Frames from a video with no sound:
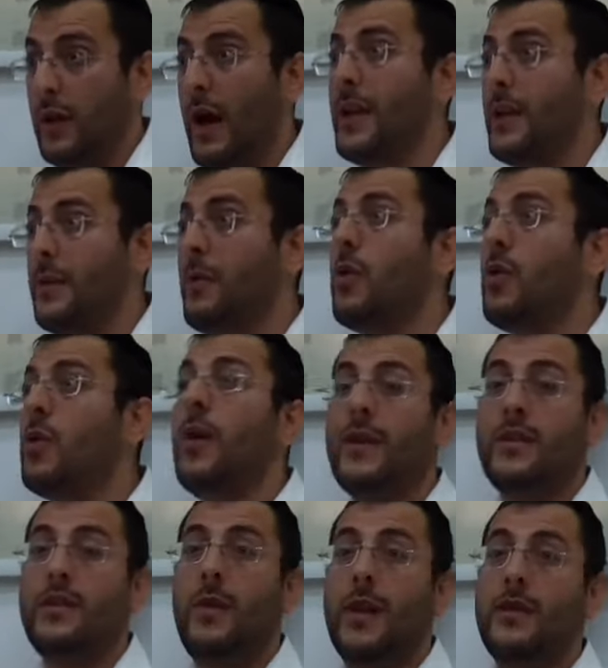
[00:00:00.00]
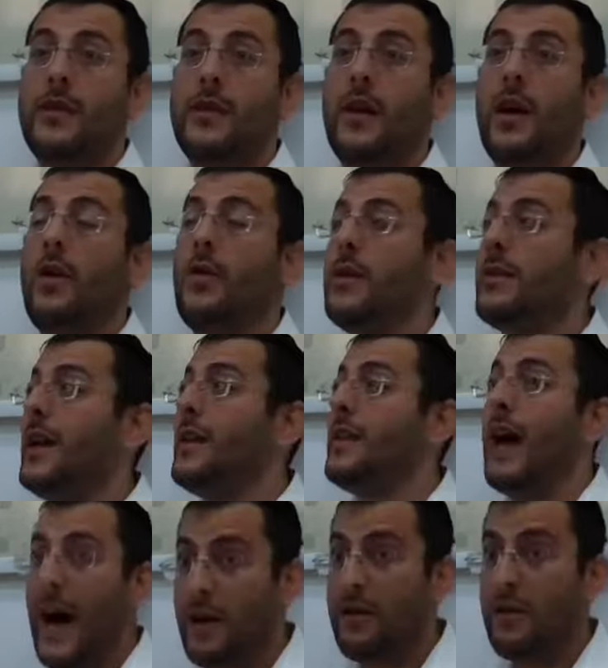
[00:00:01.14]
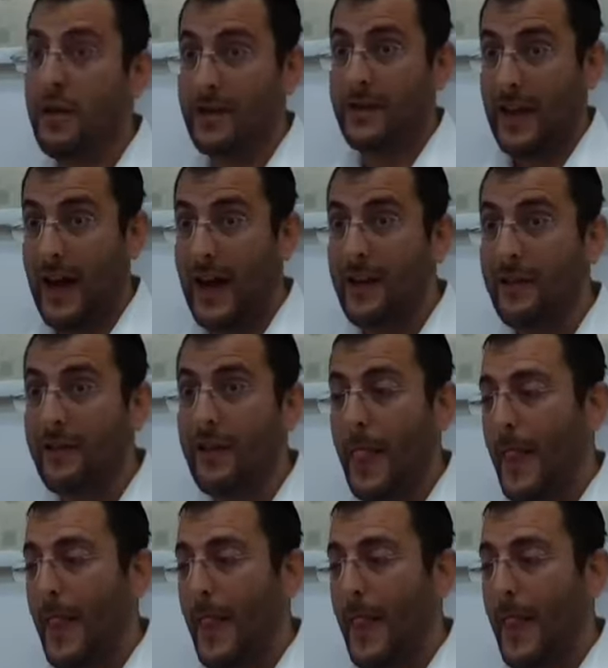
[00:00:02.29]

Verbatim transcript: anyway, we're always the ones that go and say the Achron is chayiv.